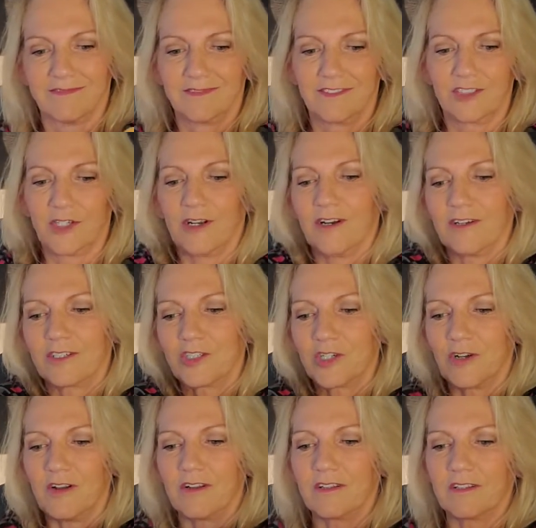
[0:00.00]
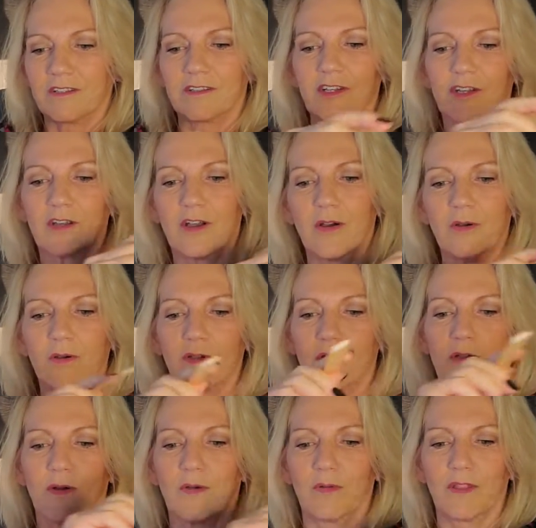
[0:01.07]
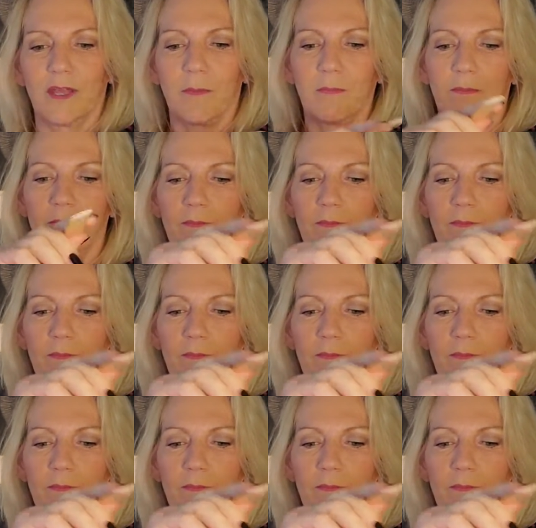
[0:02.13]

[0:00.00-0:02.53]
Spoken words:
Dark chocolate, the cocoa, that